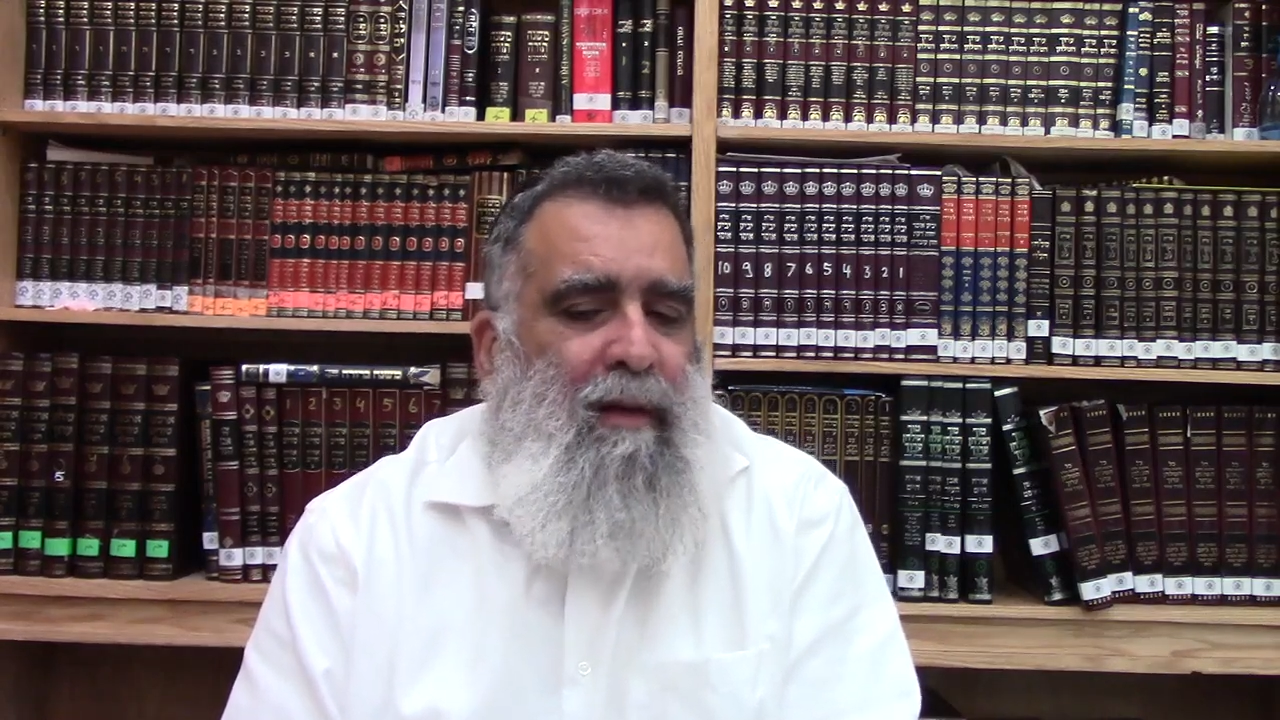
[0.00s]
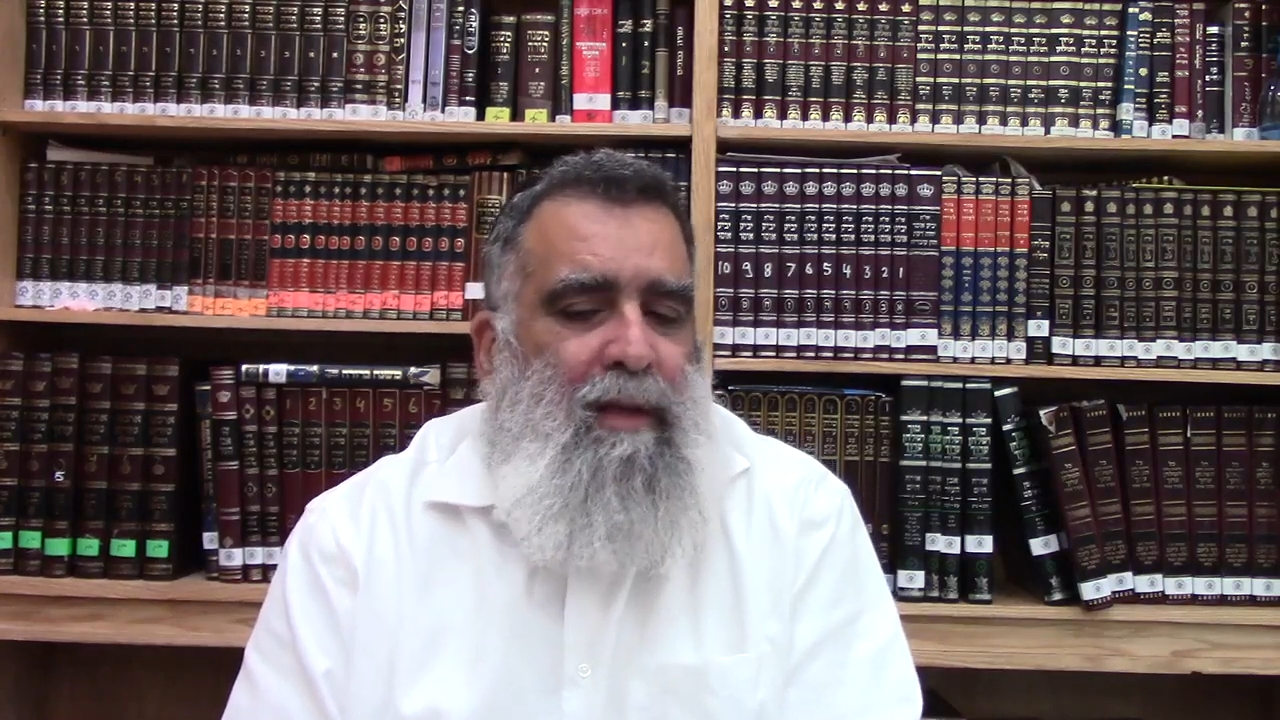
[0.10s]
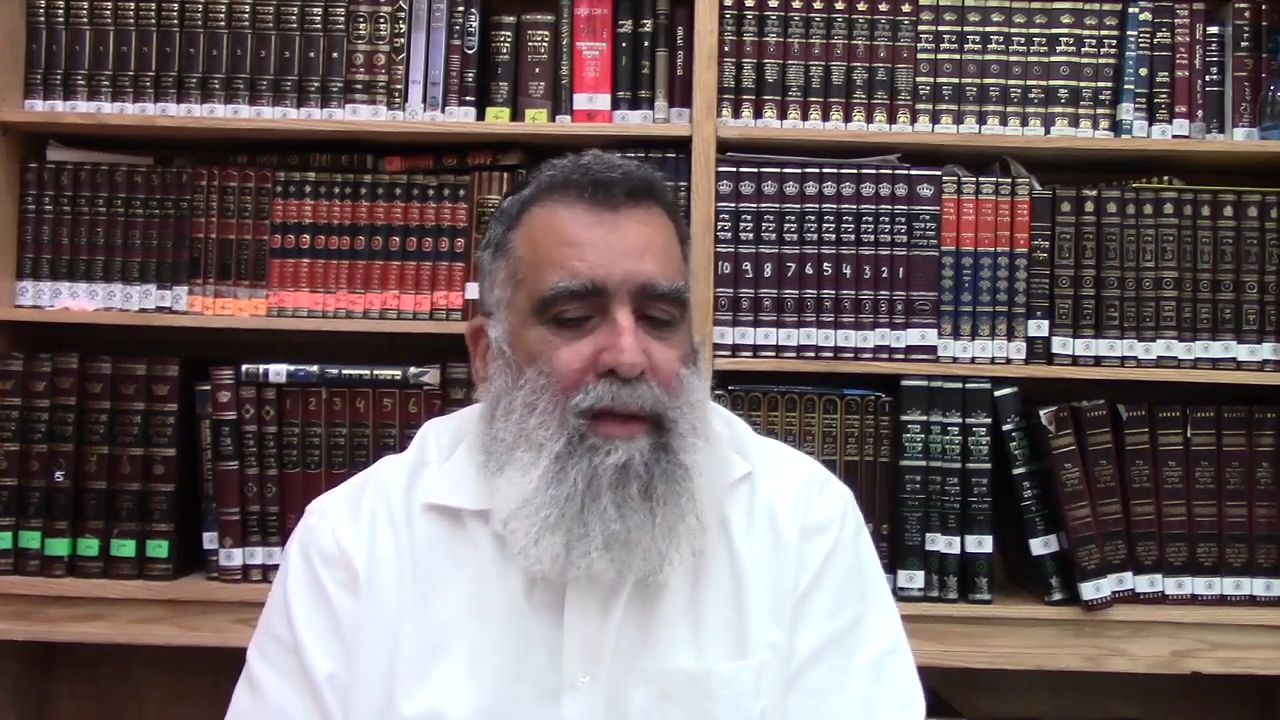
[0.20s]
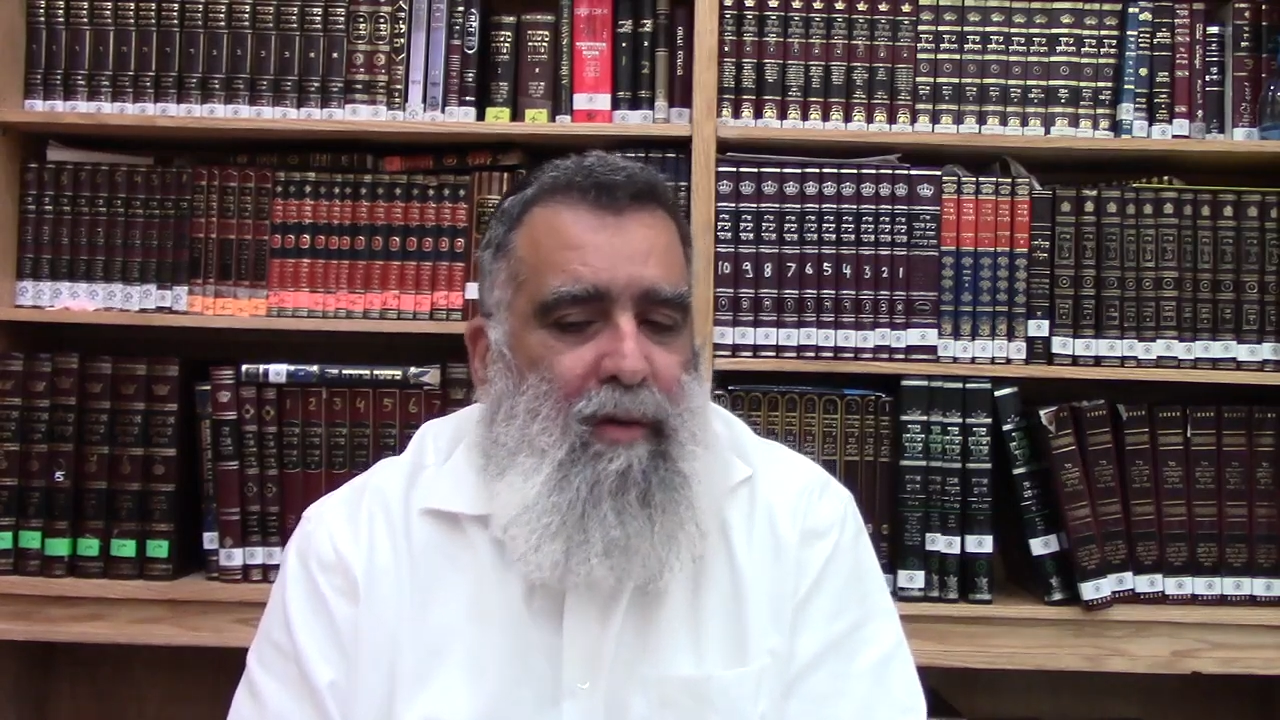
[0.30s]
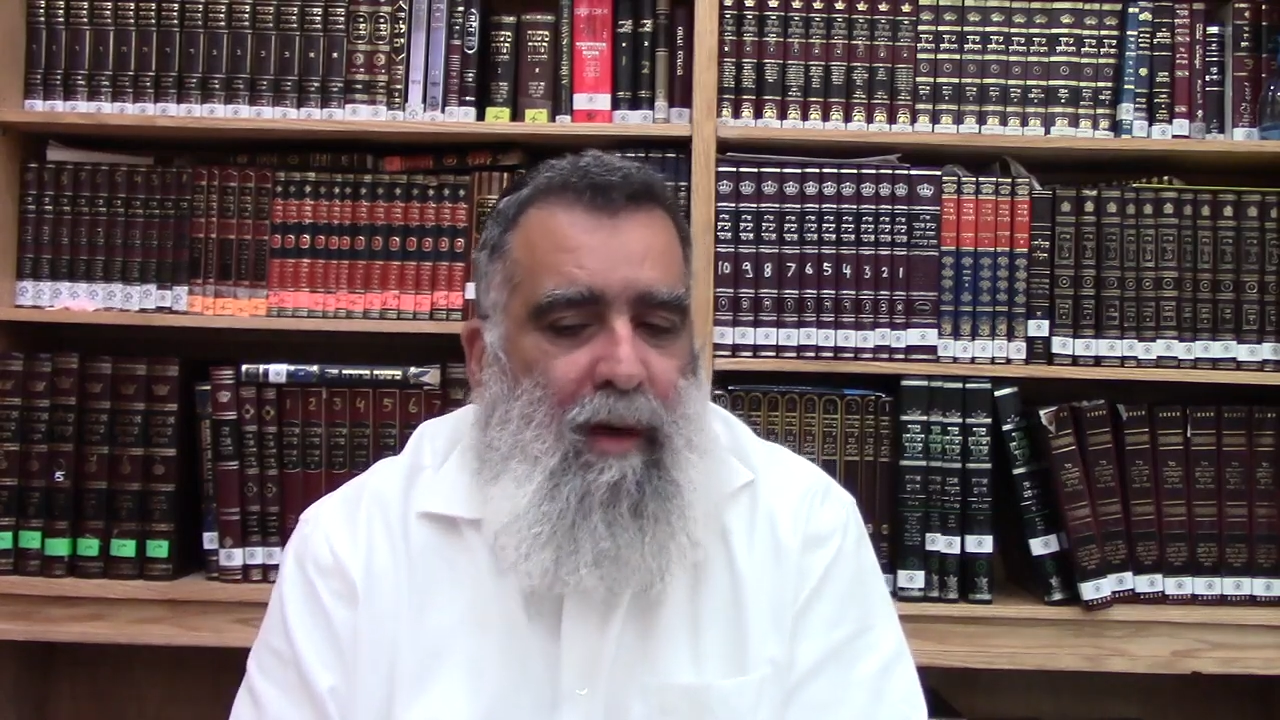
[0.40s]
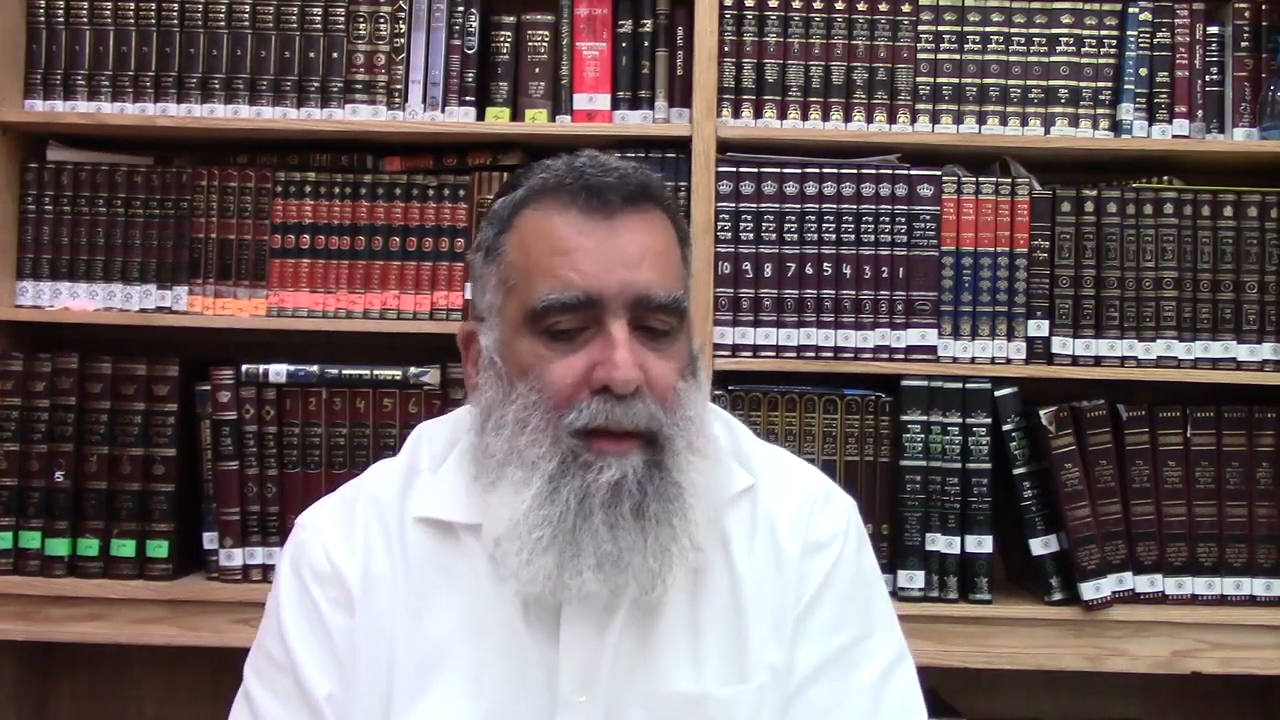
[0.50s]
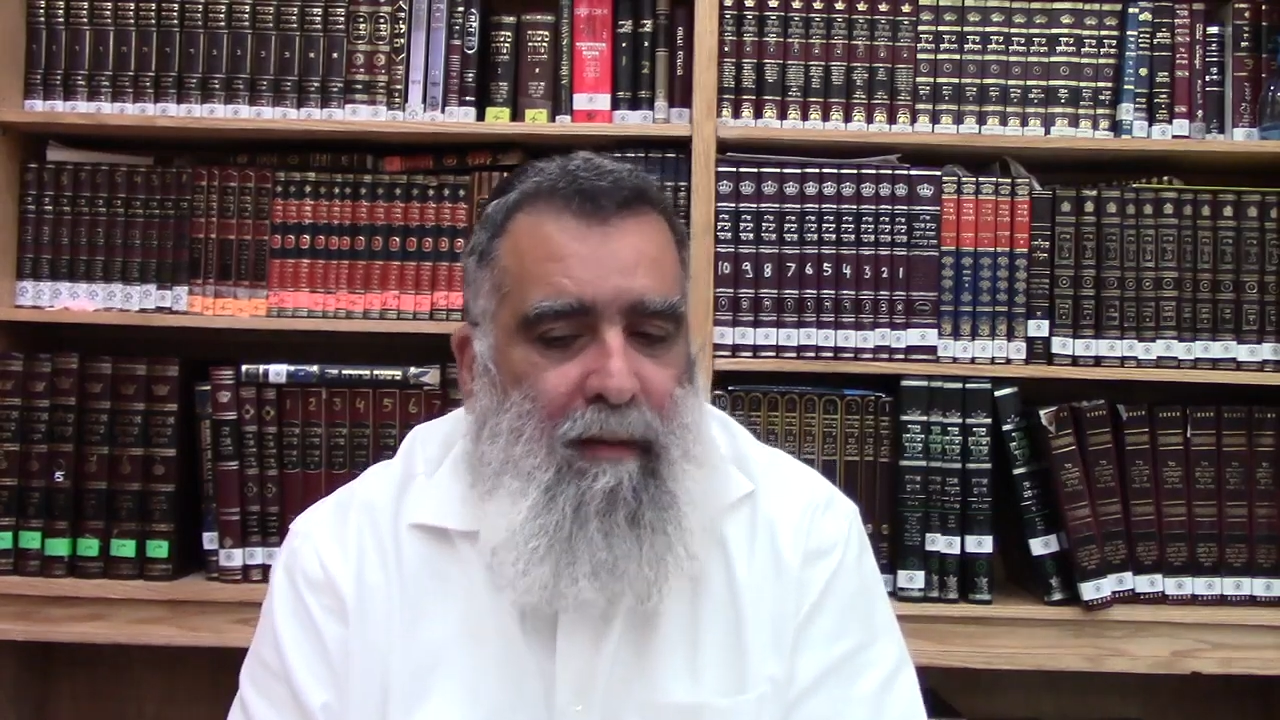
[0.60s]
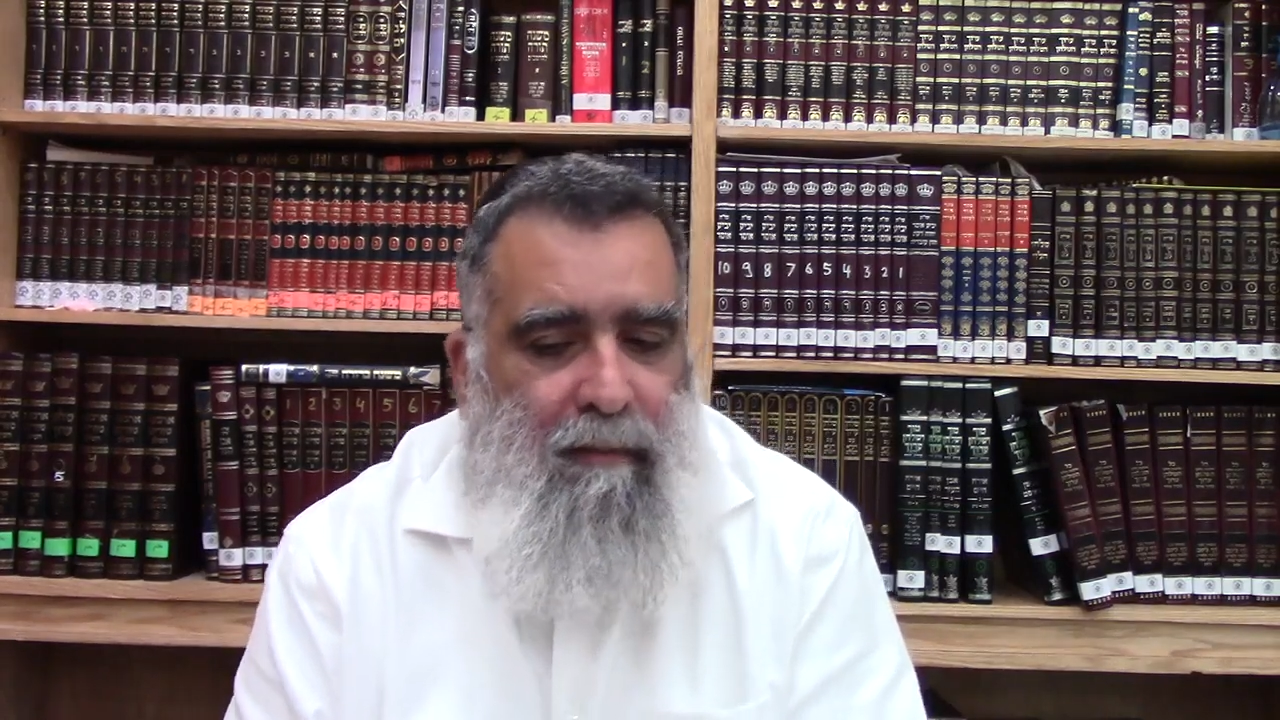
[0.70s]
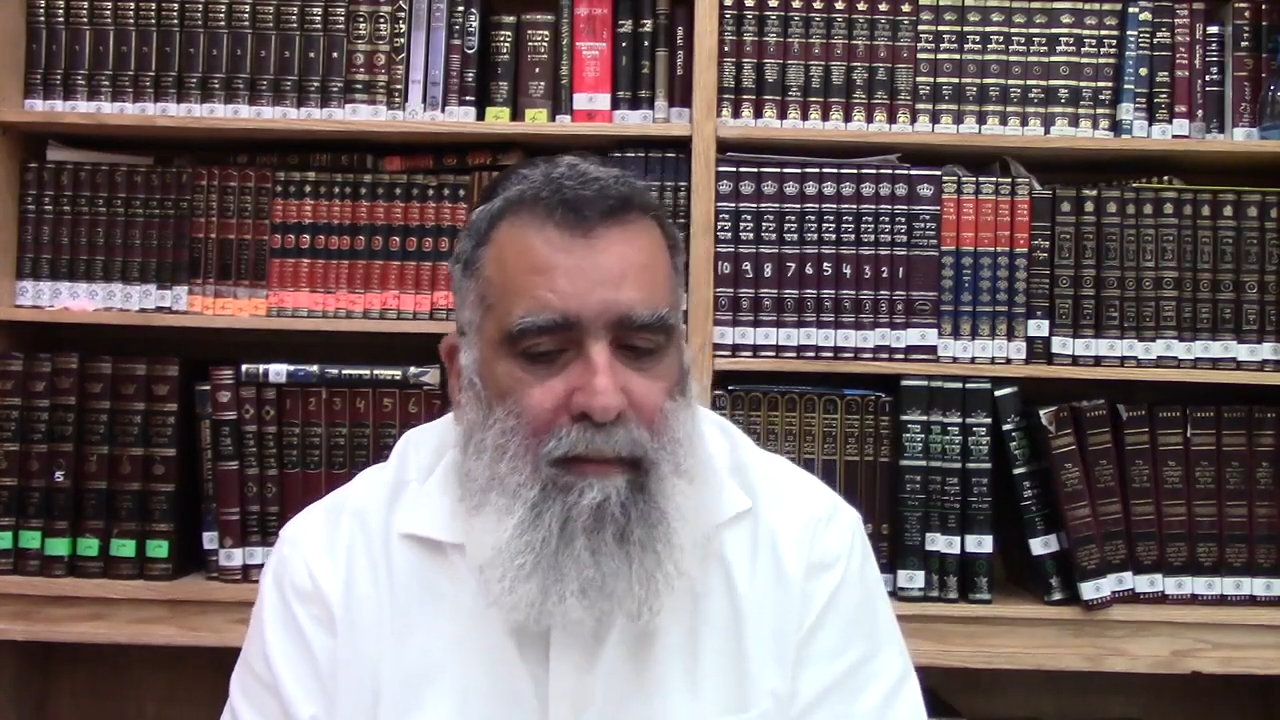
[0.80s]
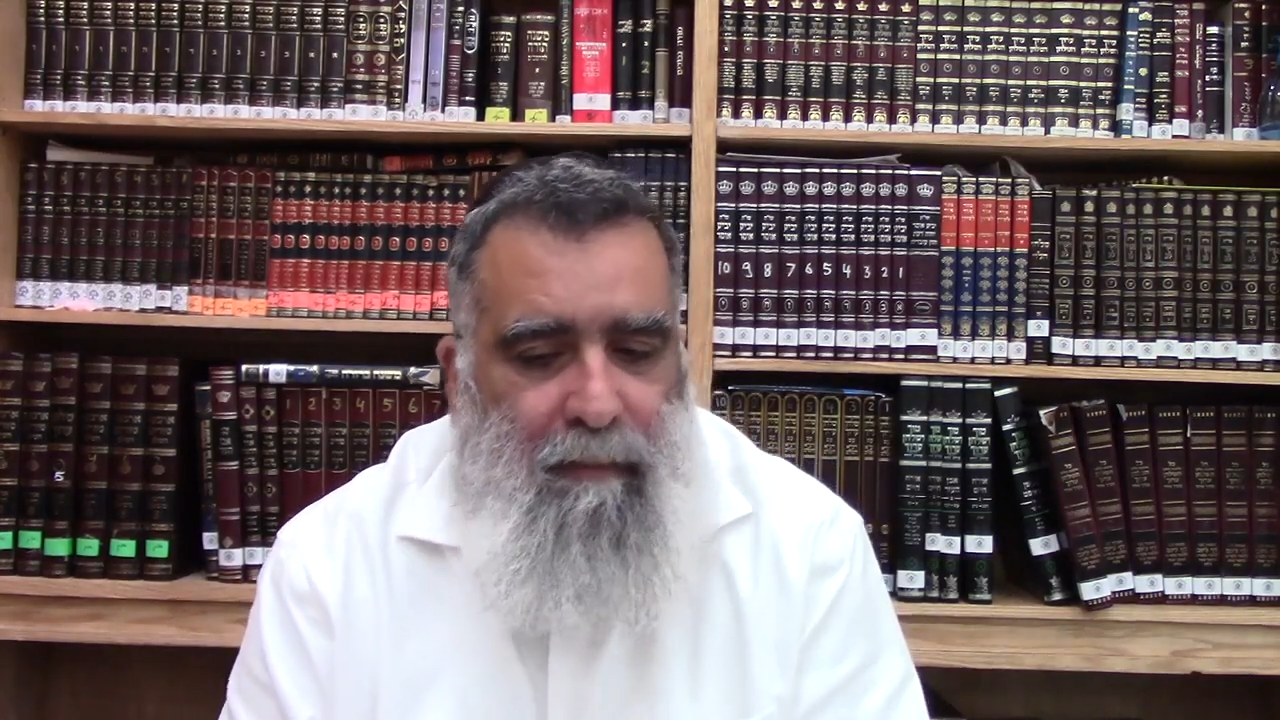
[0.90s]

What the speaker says: destructive.